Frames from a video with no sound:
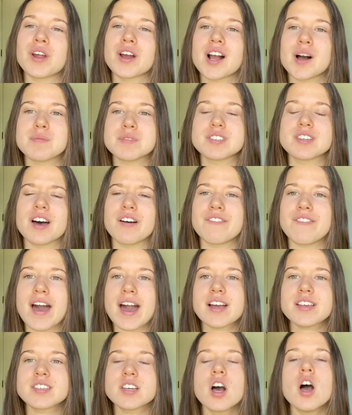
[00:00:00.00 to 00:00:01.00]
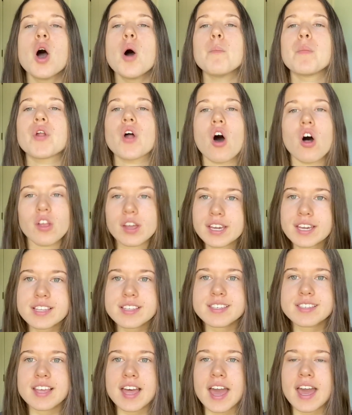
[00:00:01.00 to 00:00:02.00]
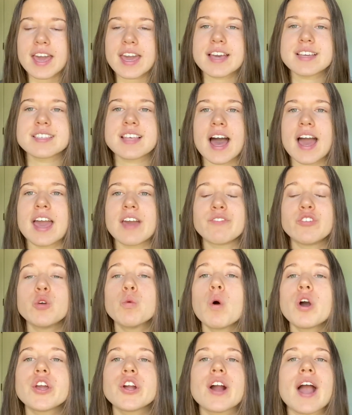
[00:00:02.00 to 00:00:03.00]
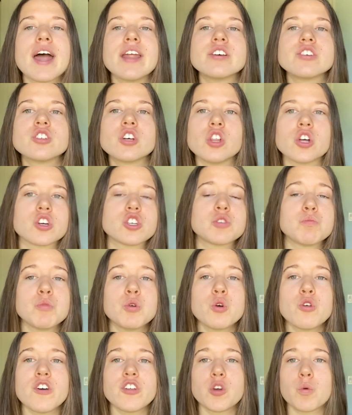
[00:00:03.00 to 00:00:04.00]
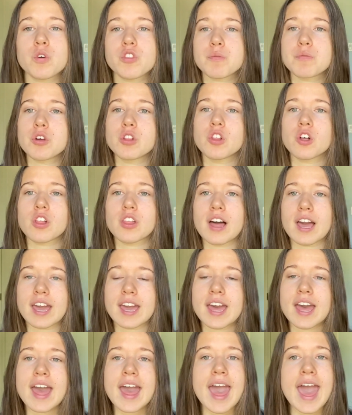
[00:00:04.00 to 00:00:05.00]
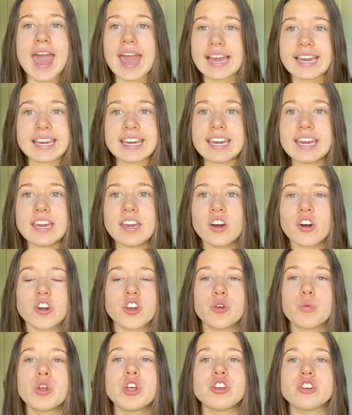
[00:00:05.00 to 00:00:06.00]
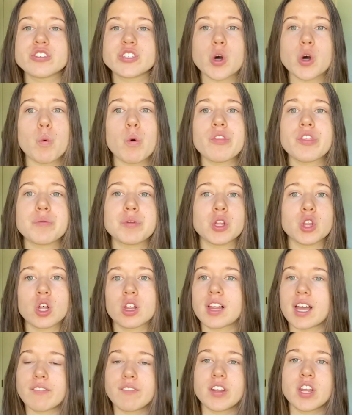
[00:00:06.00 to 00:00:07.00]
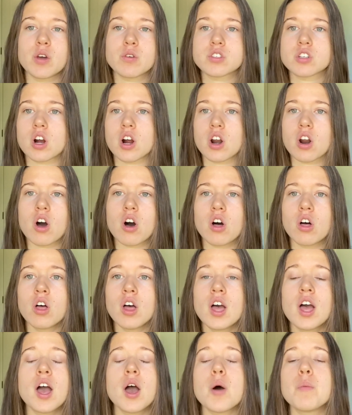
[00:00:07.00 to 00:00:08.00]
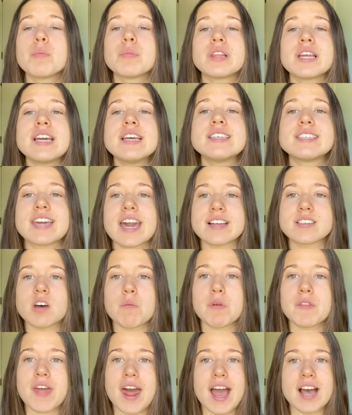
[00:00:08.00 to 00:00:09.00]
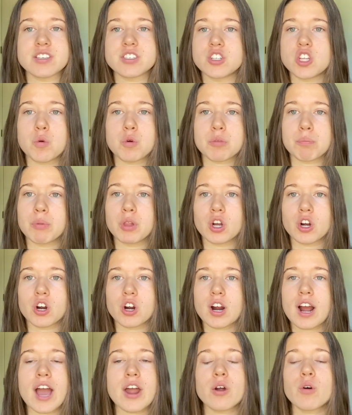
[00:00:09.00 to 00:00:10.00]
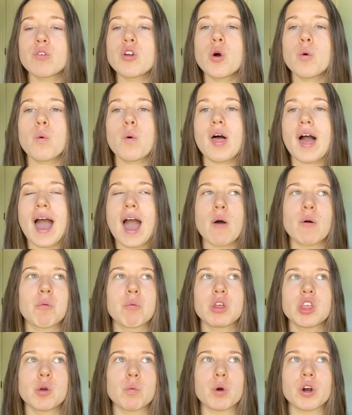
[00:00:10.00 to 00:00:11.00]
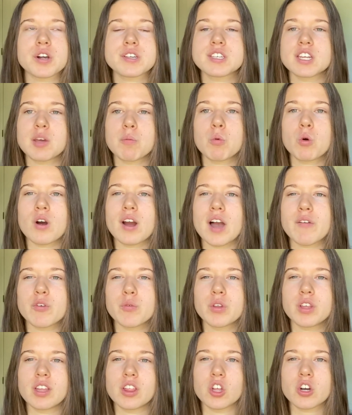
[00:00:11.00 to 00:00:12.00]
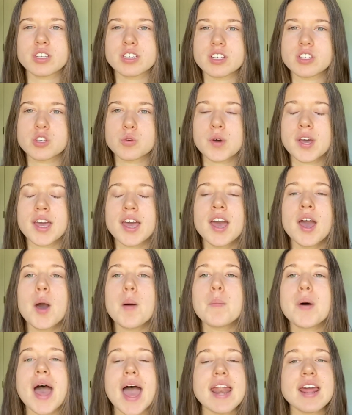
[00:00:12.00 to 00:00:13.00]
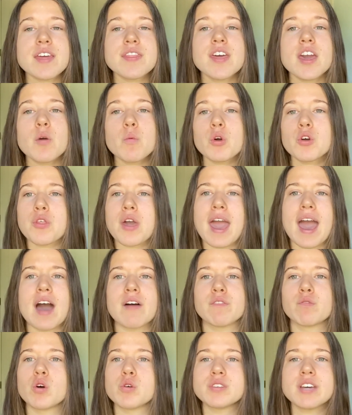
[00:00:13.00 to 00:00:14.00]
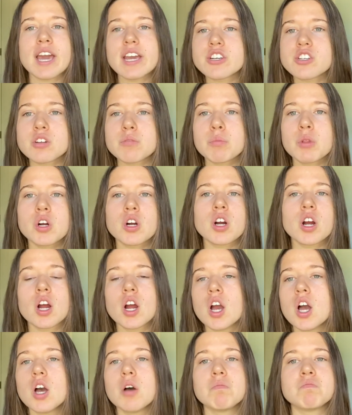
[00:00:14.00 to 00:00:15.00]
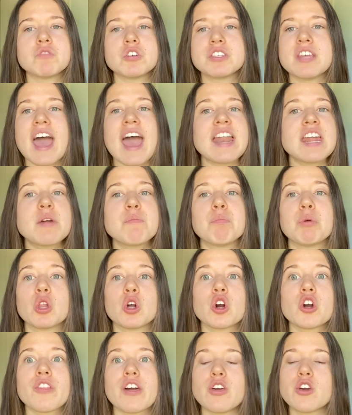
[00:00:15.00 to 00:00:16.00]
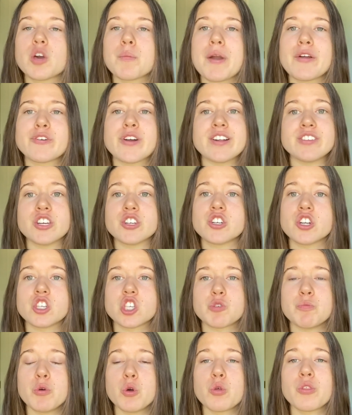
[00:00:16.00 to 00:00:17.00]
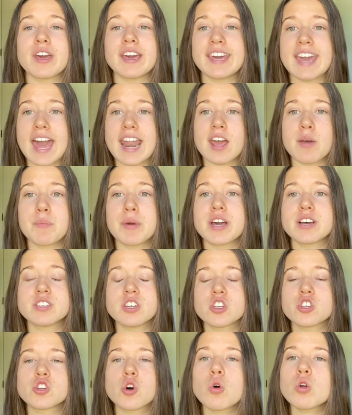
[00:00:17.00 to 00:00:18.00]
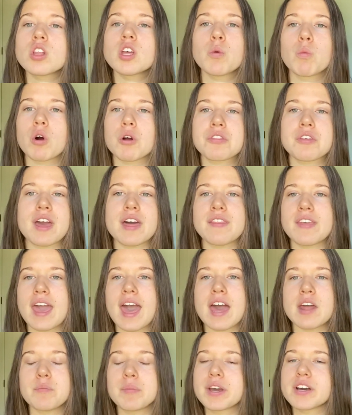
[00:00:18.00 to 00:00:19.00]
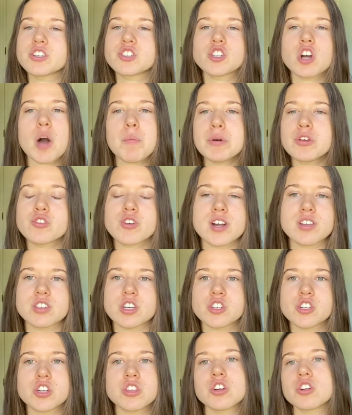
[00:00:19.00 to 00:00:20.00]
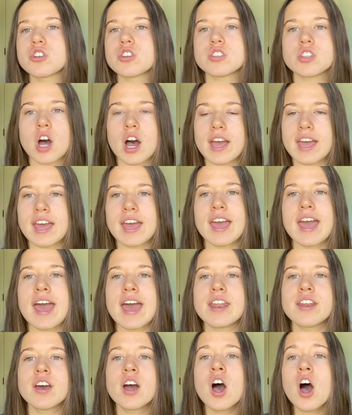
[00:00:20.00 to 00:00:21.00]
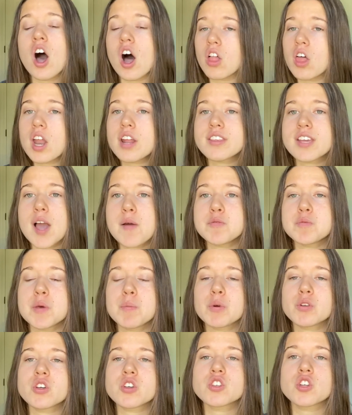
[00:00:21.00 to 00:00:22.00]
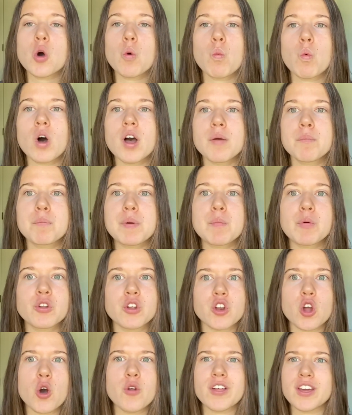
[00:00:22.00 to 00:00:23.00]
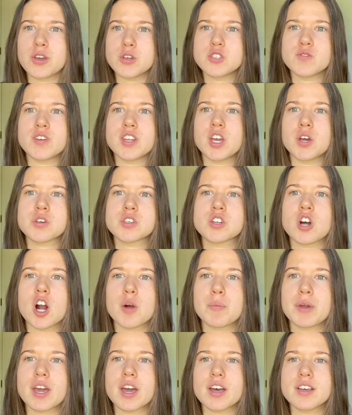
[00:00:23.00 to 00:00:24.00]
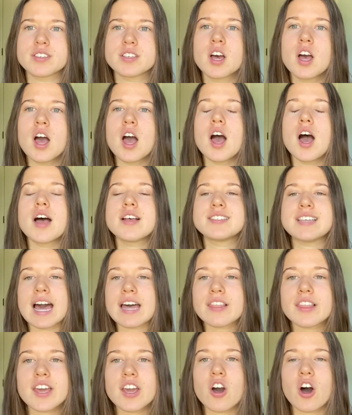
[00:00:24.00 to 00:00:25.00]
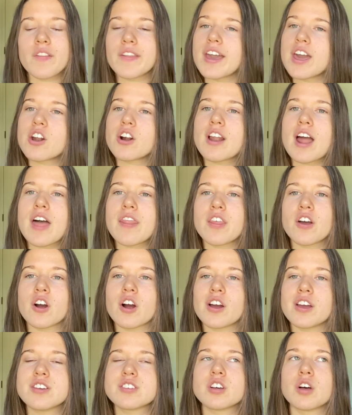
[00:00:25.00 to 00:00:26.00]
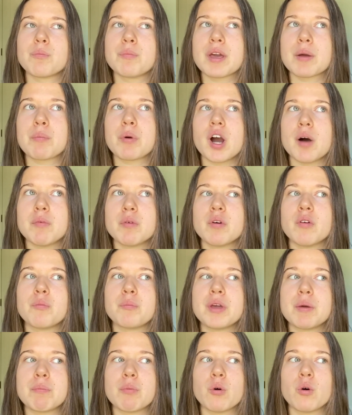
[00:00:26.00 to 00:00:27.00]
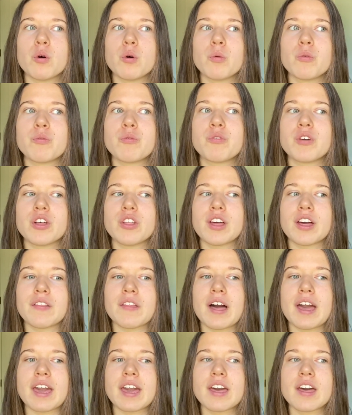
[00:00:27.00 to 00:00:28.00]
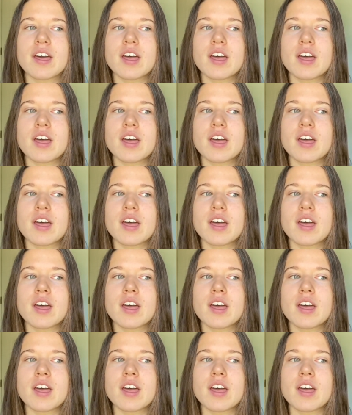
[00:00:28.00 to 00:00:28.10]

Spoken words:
comes to effects, but all I can say is that if you want your edits to look smooth and you want them to look like AE, or you really just don't want them to look like VideoStar at all, please get something that has to do with blur. I don't know how it really works anymore. I haven't really looked into it, but anything where they have rotation blur, just any blur that you can make transition smooth, get it, because it's totally worth it in the end, because choppy transitions are just not it. And a lot of times people just don't want people to know they use VideoStar, because sadly on the internet, there is a big problem of people feeling like